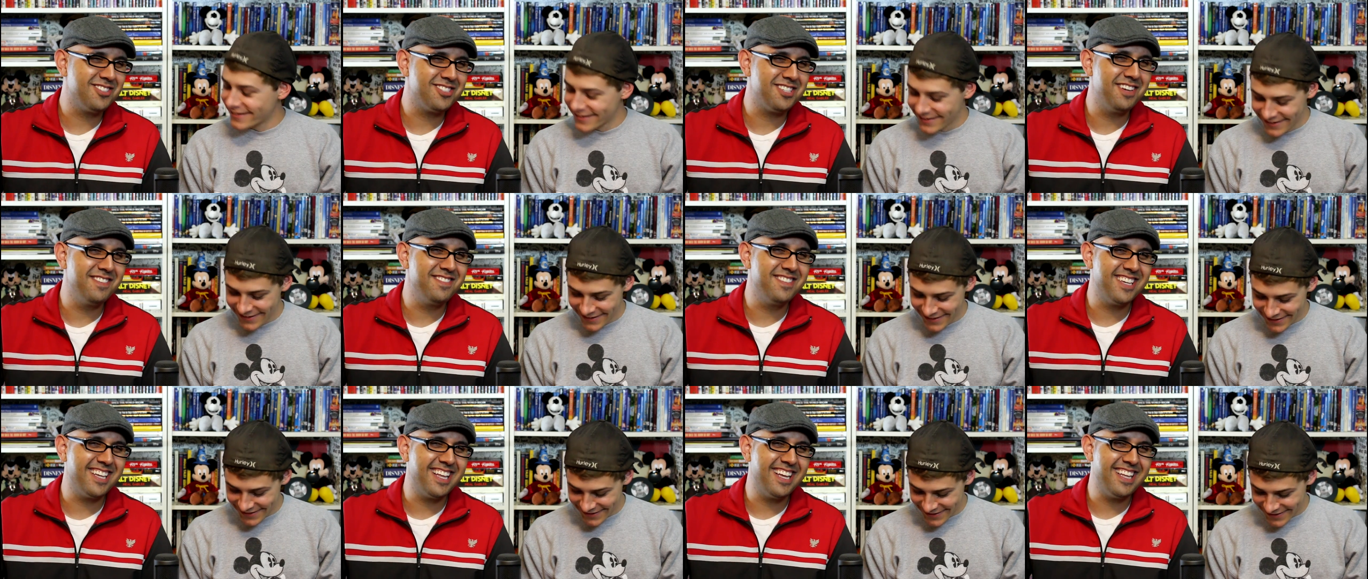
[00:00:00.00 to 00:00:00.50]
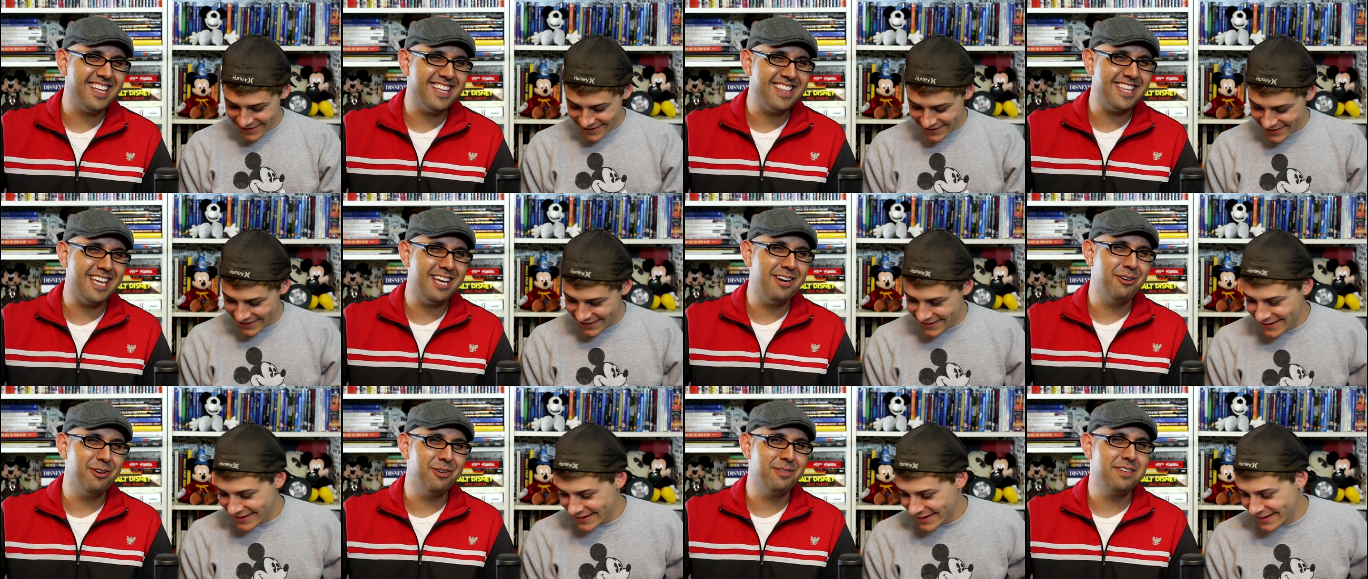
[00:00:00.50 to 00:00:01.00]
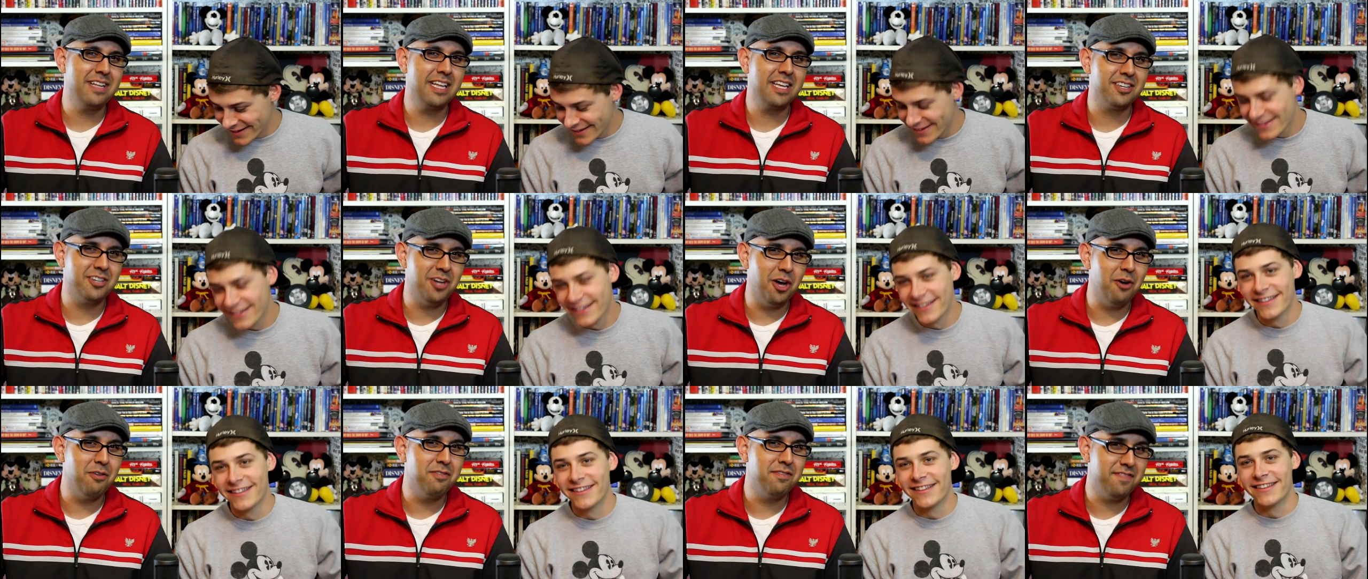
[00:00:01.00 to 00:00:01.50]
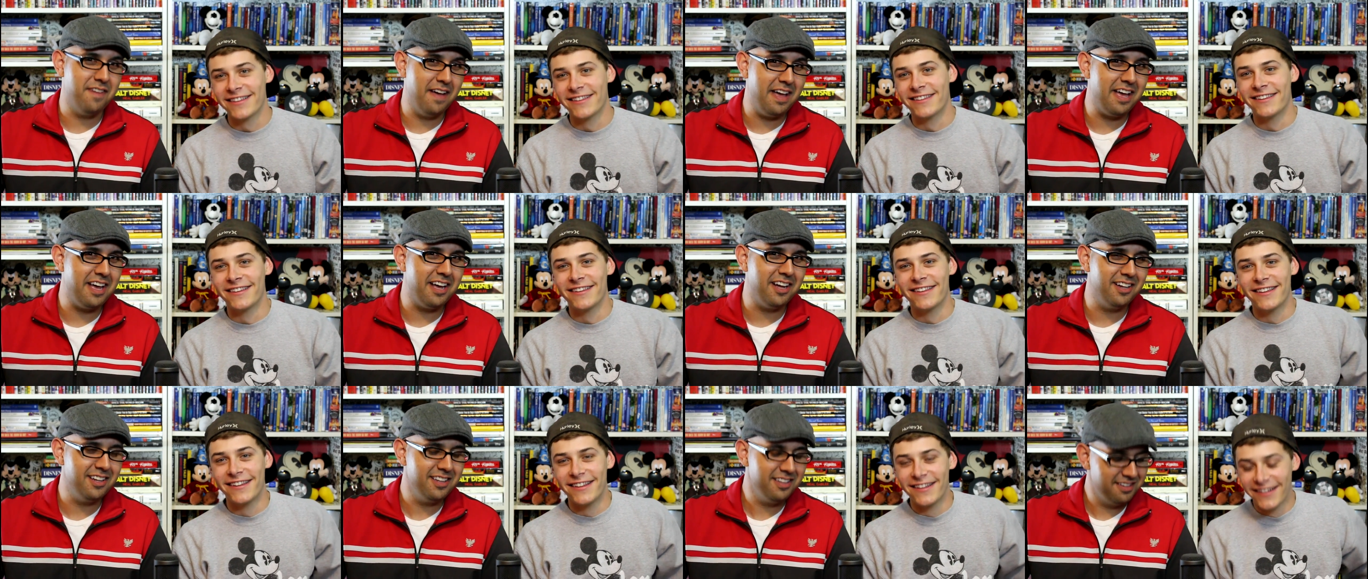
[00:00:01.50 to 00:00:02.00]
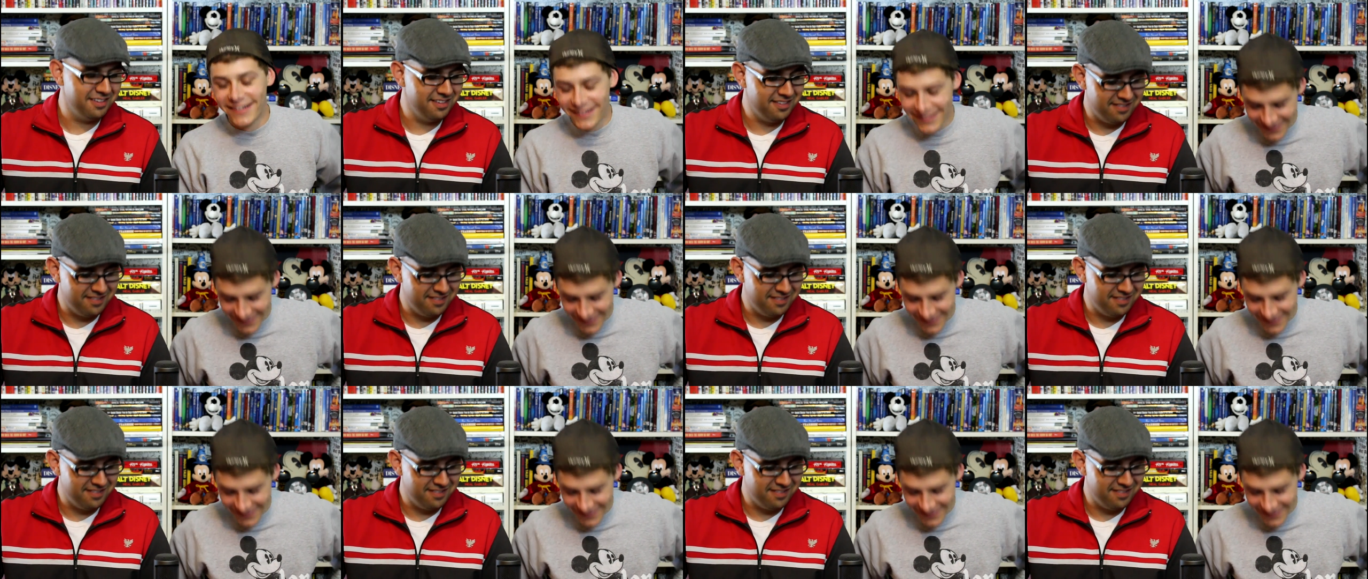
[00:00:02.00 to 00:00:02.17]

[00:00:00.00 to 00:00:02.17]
Speaker 1: something like that, then it would have been like, no, fail.